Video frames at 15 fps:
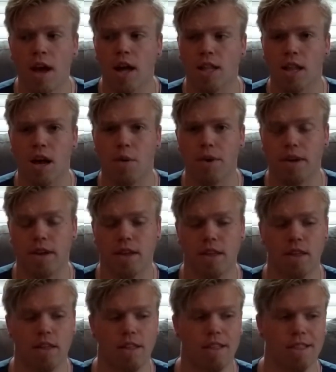allowing
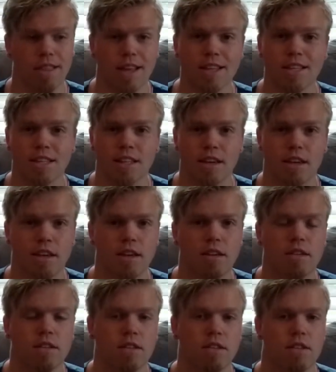less light
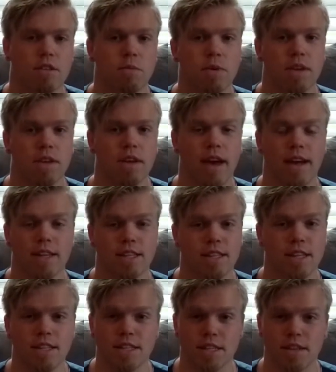to be as
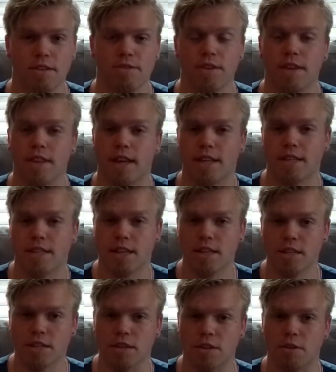sensitive in that
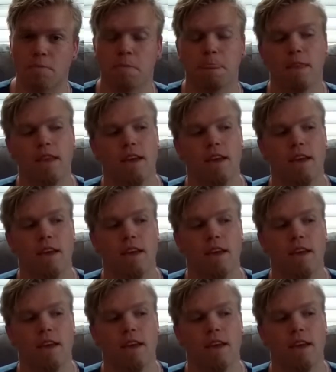sensor,